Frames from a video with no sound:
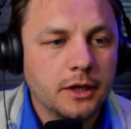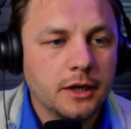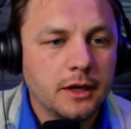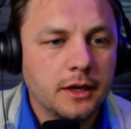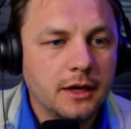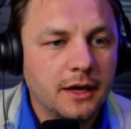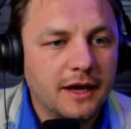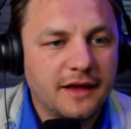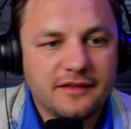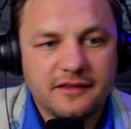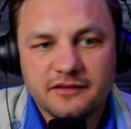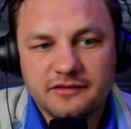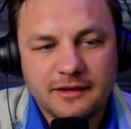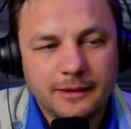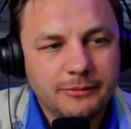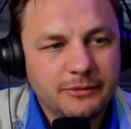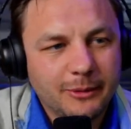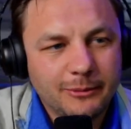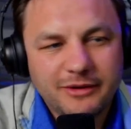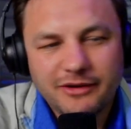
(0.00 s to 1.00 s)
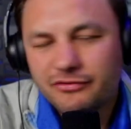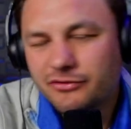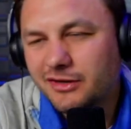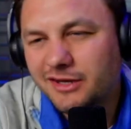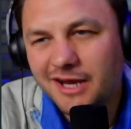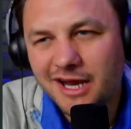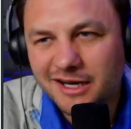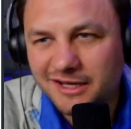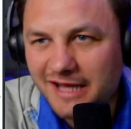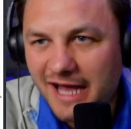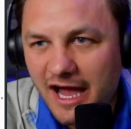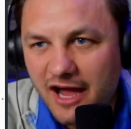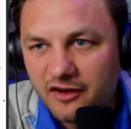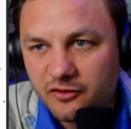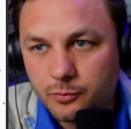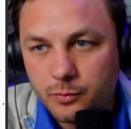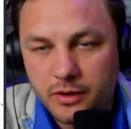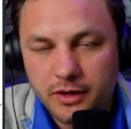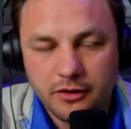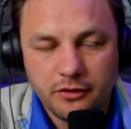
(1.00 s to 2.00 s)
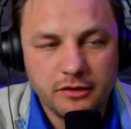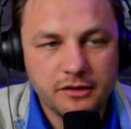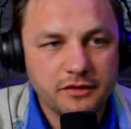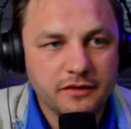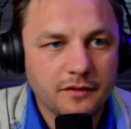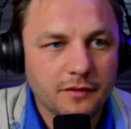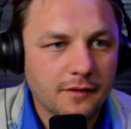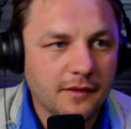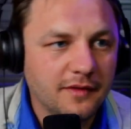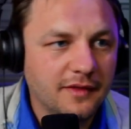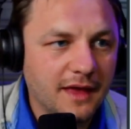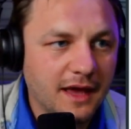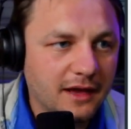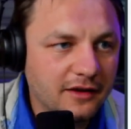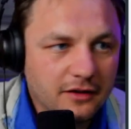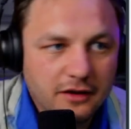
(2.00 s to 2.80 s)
At the same time, definitely not a cash play or anything like that.